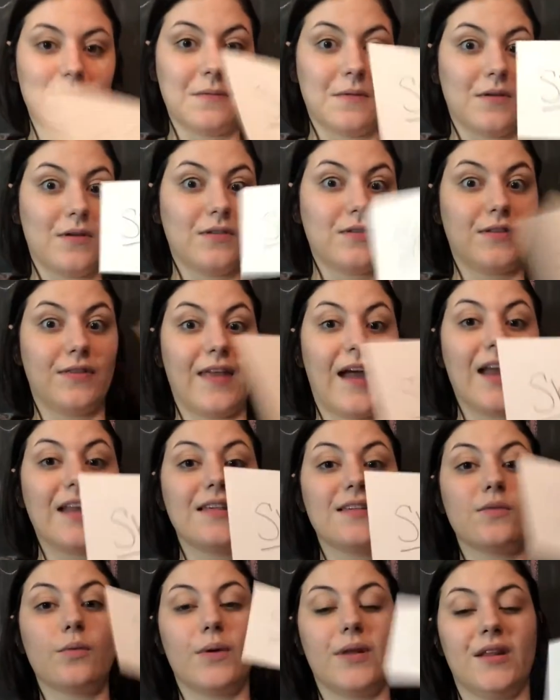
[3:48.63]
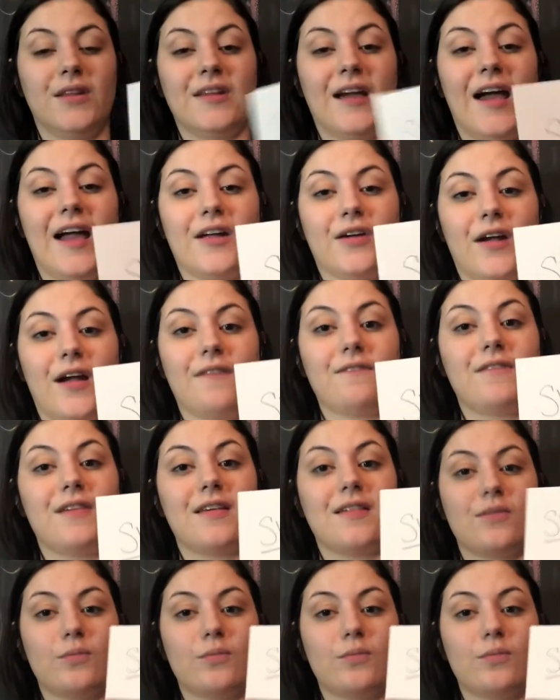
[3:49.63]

So that is what a digraph is.